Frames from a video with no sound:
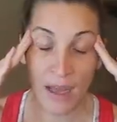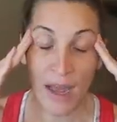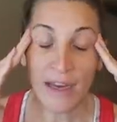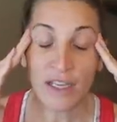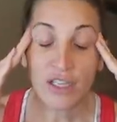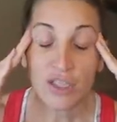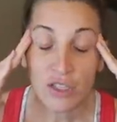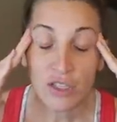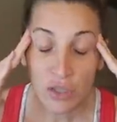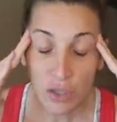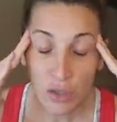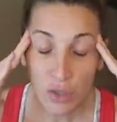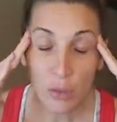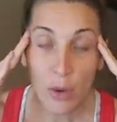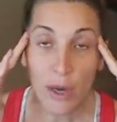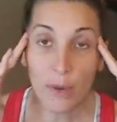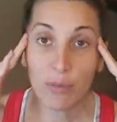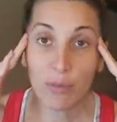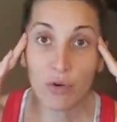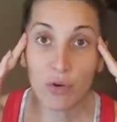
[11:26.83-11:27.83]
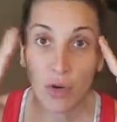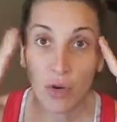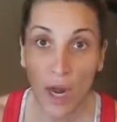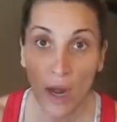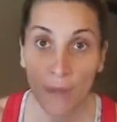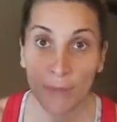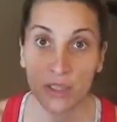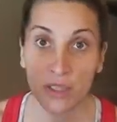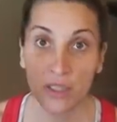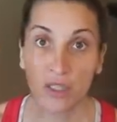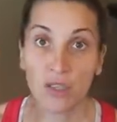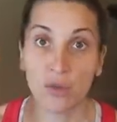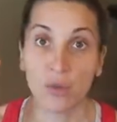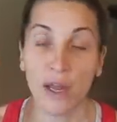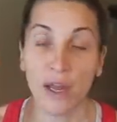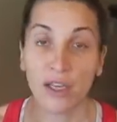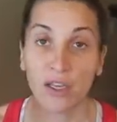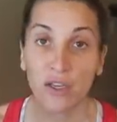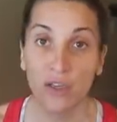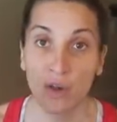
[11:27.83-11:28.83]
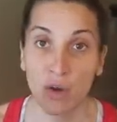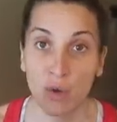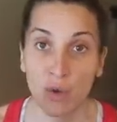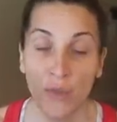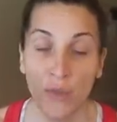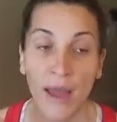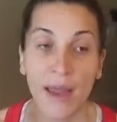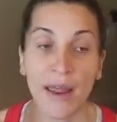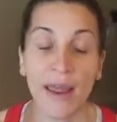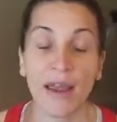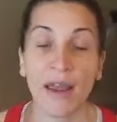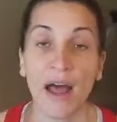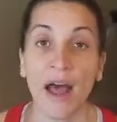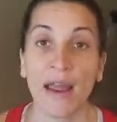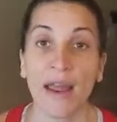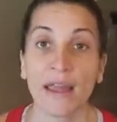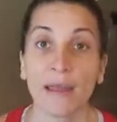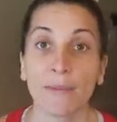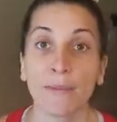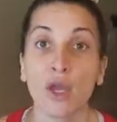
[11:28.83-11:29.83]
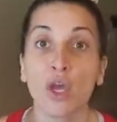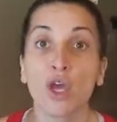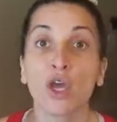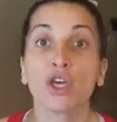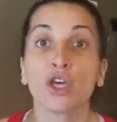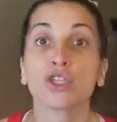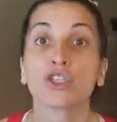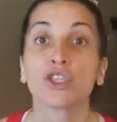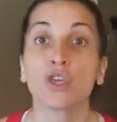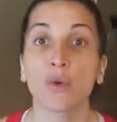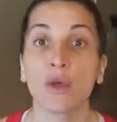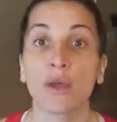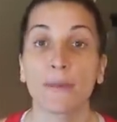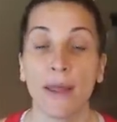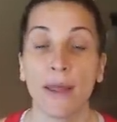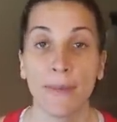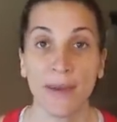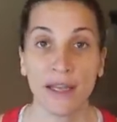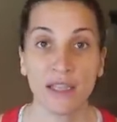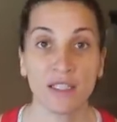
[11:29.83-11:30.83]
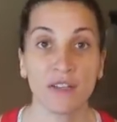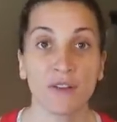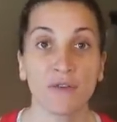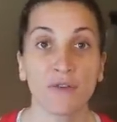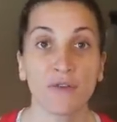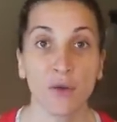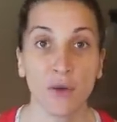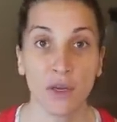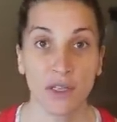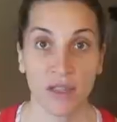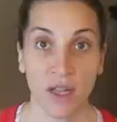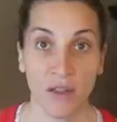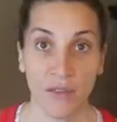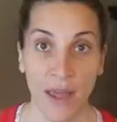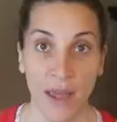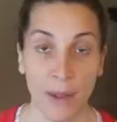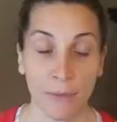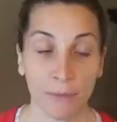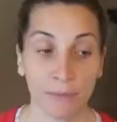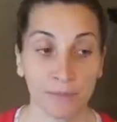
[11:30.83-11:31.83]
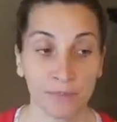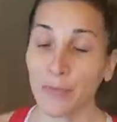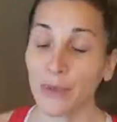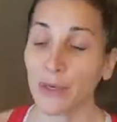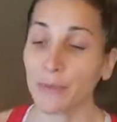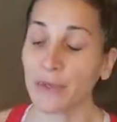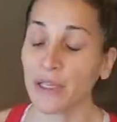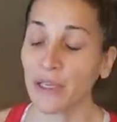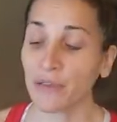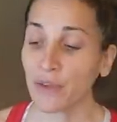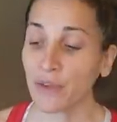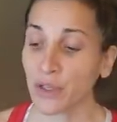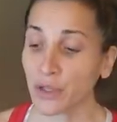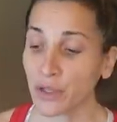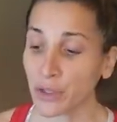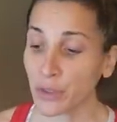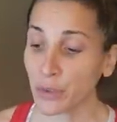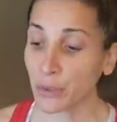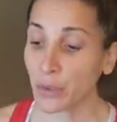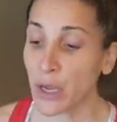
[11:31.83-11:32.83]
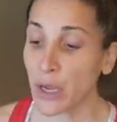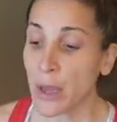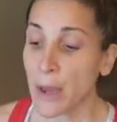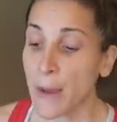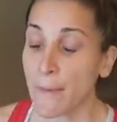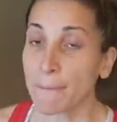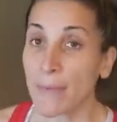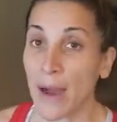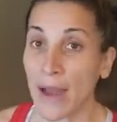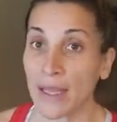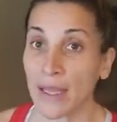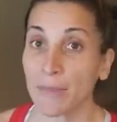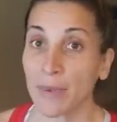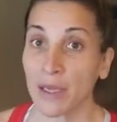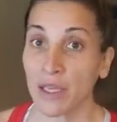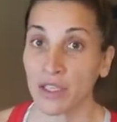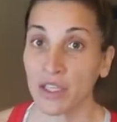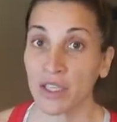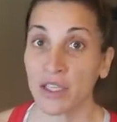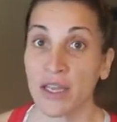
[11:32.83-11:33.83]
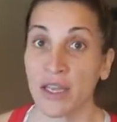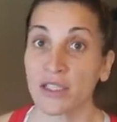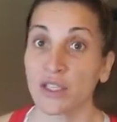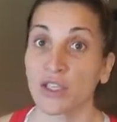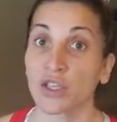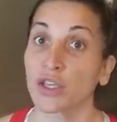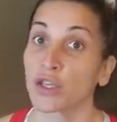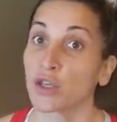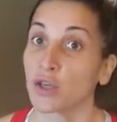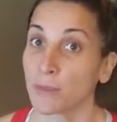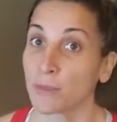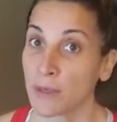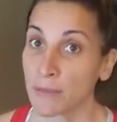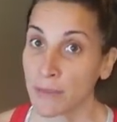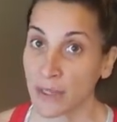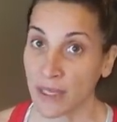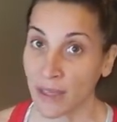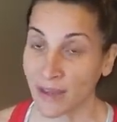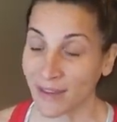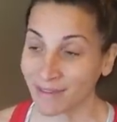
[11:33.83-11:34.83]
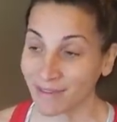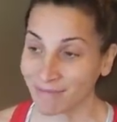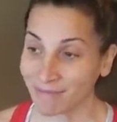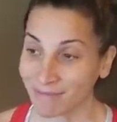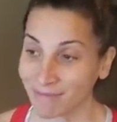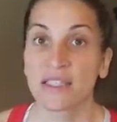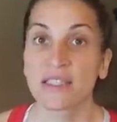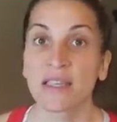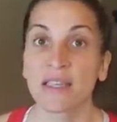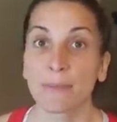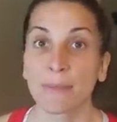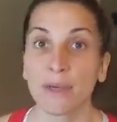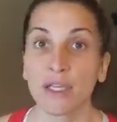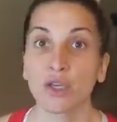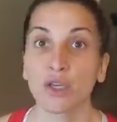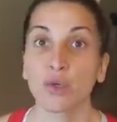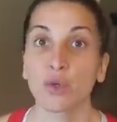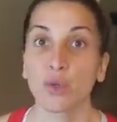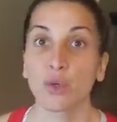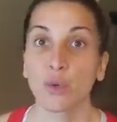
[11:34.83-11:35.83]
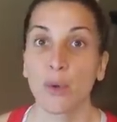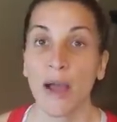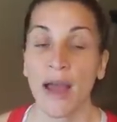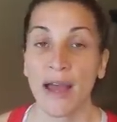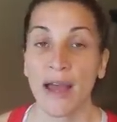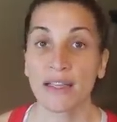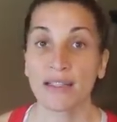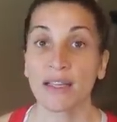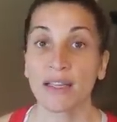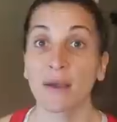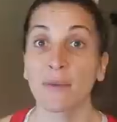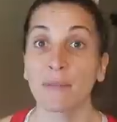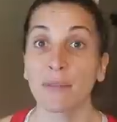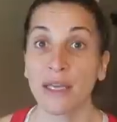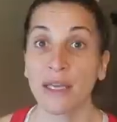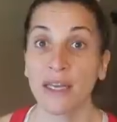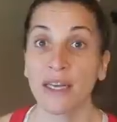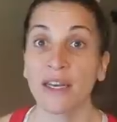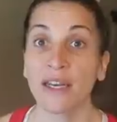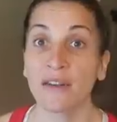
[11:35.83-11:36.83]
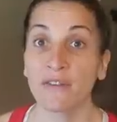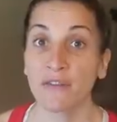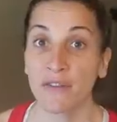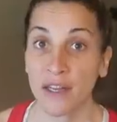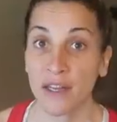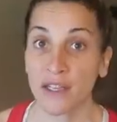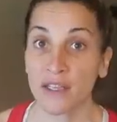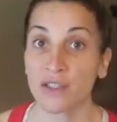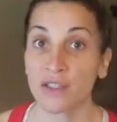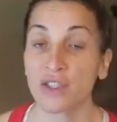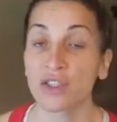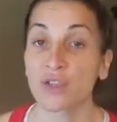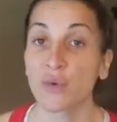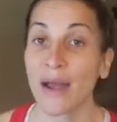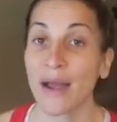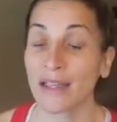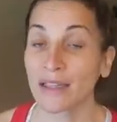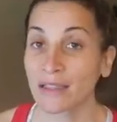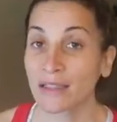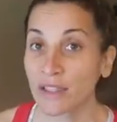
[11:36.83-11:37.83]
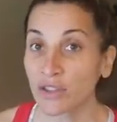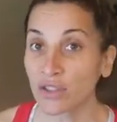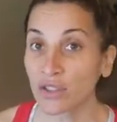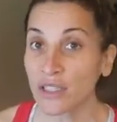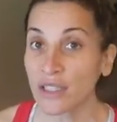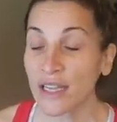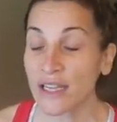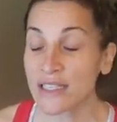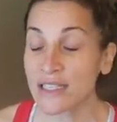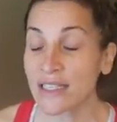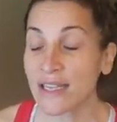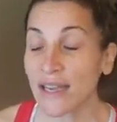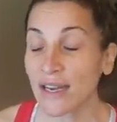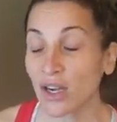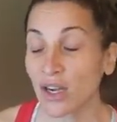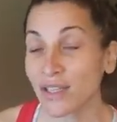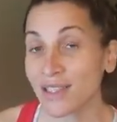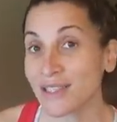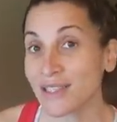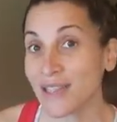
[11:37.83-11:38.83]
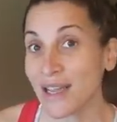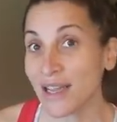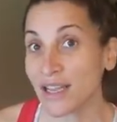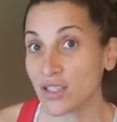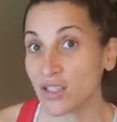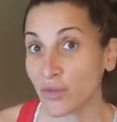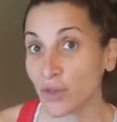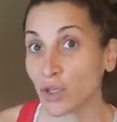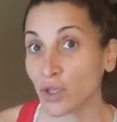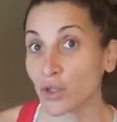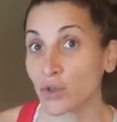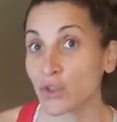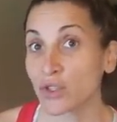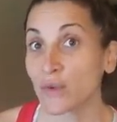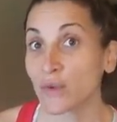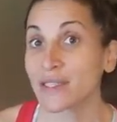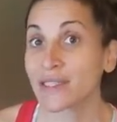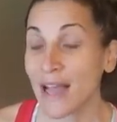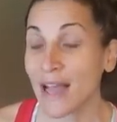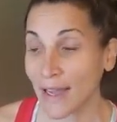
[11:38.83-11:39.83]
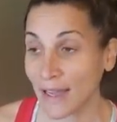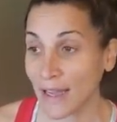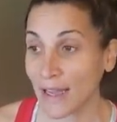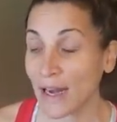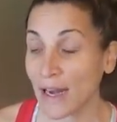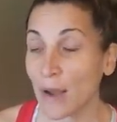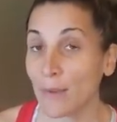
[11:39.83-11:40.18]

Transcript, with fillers: I do. I promise you, I know that. And I am doing my best to focus on that. But I'm giving you my opinion as a human being, somebody who has competed in fitness. So I literally had to get on a stage for close to a decade.